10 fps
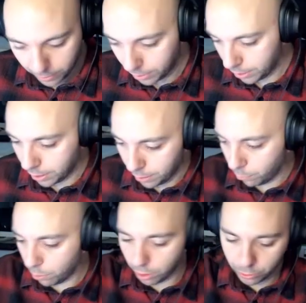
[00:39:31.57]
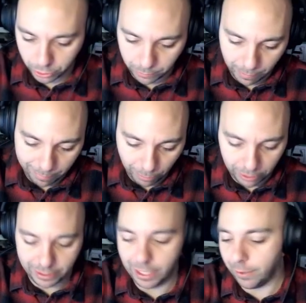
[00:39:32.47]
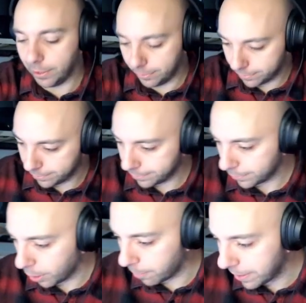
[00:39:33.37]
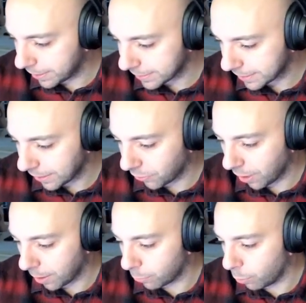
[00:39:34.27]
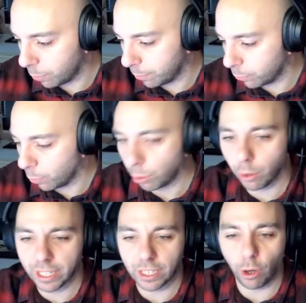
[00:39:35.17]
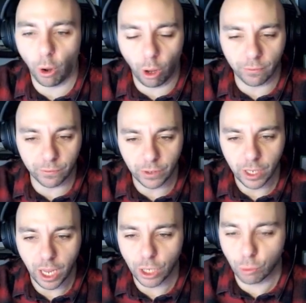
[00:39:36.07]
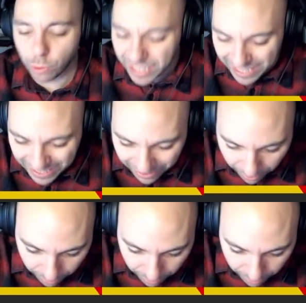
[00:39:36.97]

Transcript: Uh, what colour should we make Molly now, then? Her beak can stay the same. We'll, we'll go like an off. Green?